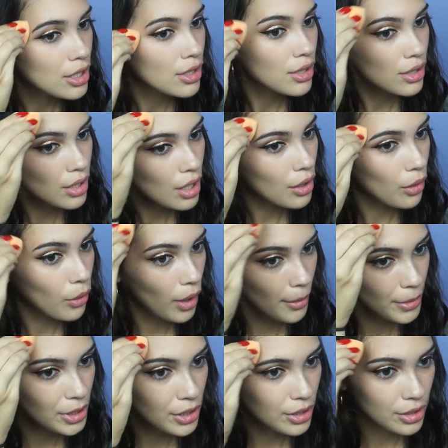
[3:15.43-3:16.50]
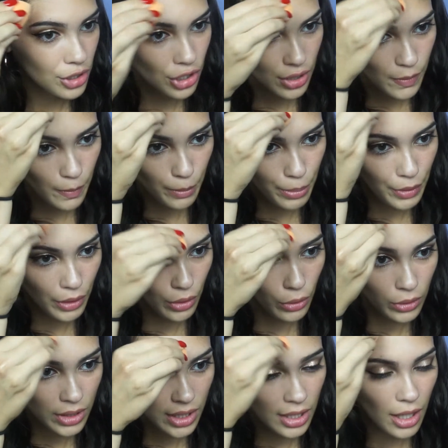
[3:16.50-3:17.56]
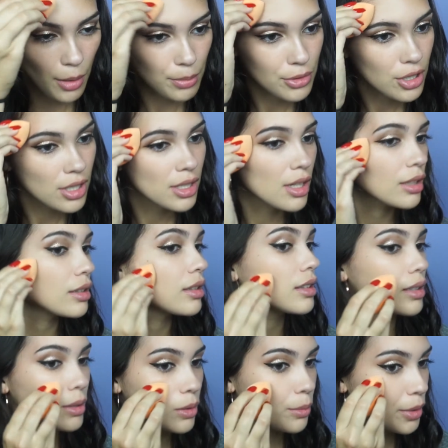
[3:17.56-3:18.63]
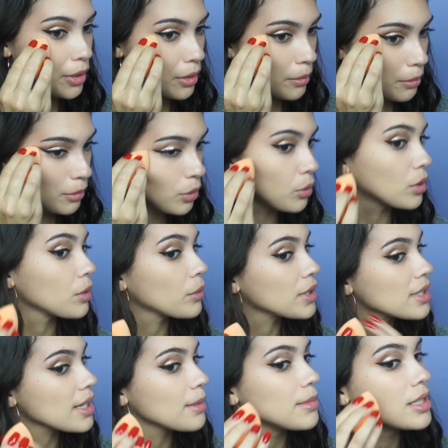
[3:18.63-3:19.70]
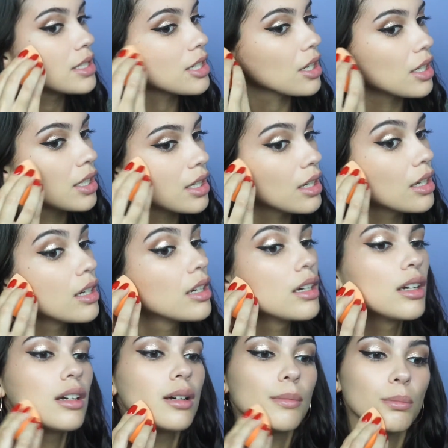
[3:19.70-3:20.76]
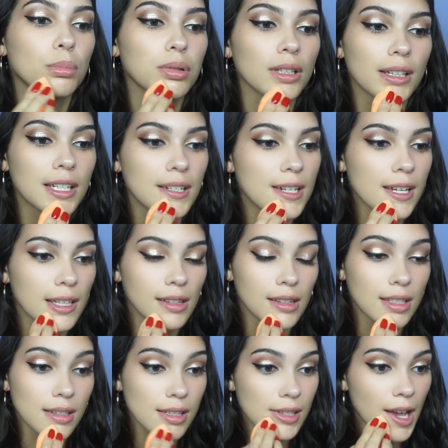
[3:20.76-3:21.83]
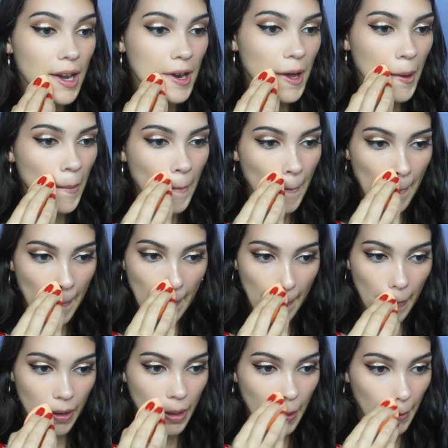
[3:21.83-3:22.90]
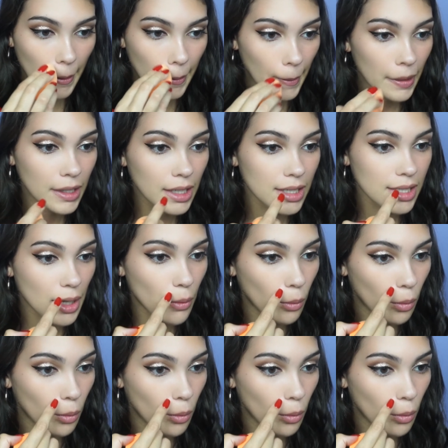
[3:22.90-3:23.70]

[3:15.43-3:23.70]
so I'm gonna just build it up just a little bit more once I'm done blending this side out, because